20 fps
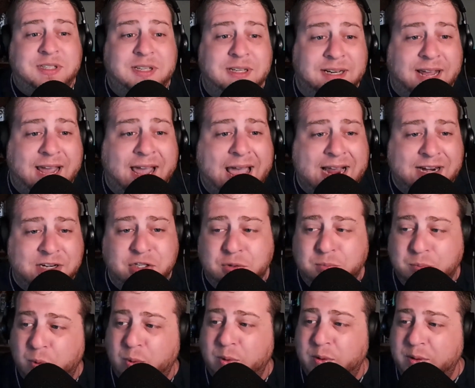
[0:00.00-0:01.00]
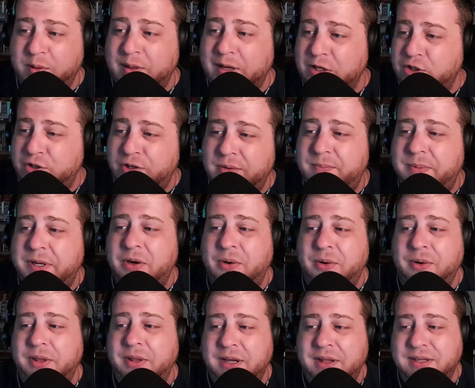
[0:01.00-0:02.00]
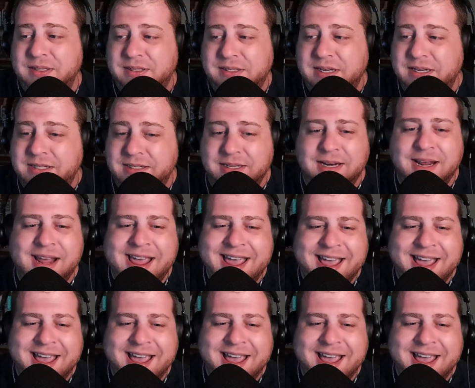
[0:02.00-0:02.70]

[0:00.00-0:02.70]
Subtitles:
into action more than they should be early in the season.